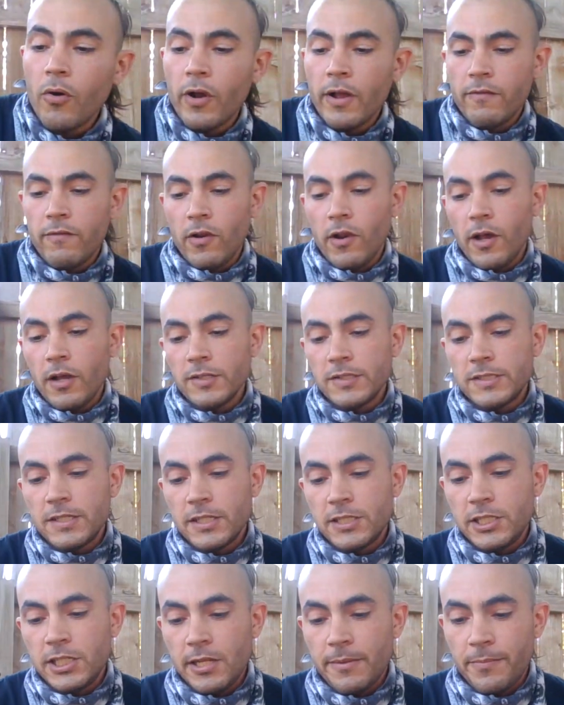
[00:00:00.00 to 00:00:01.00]
I've lost a
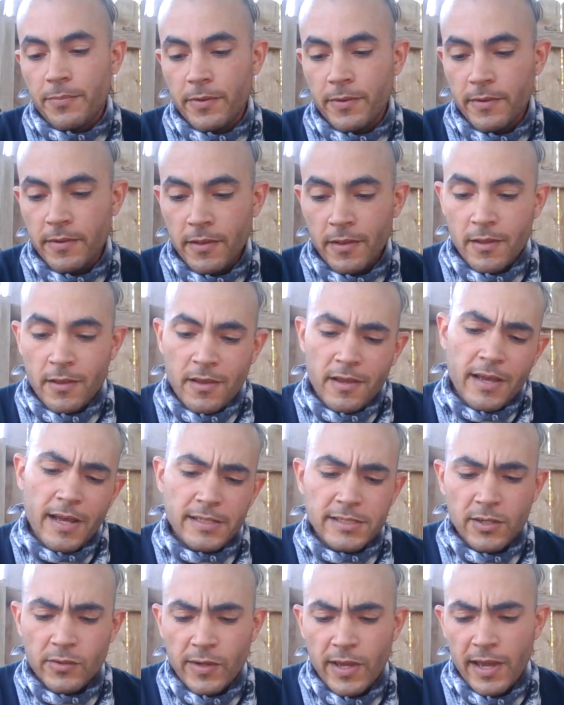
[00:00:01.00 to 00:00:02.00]
ship.
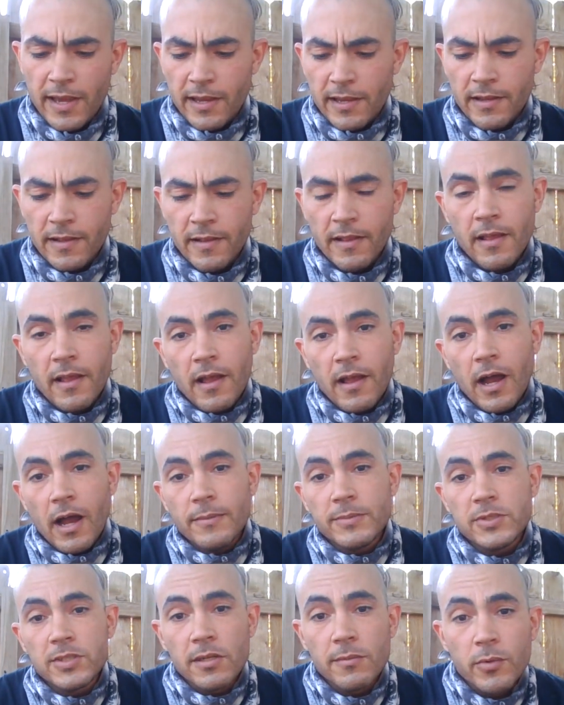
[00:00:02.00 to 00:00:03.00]
That's okay. I'm
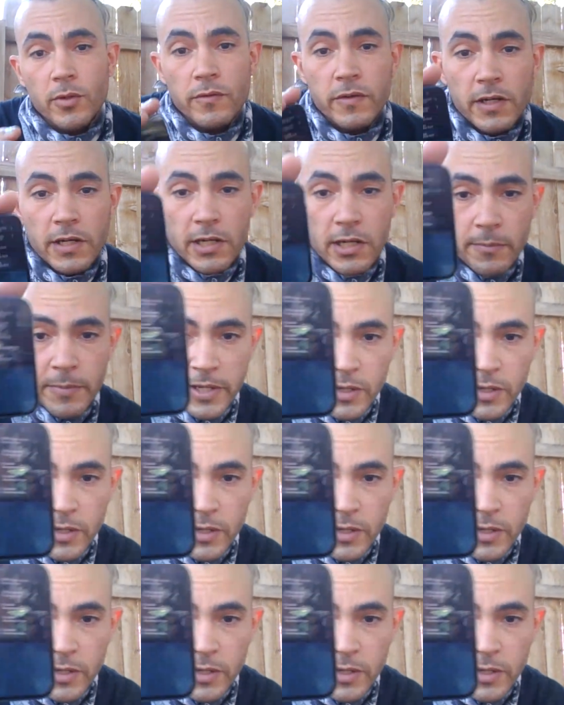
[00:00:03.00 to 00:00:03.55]
still moving a little bit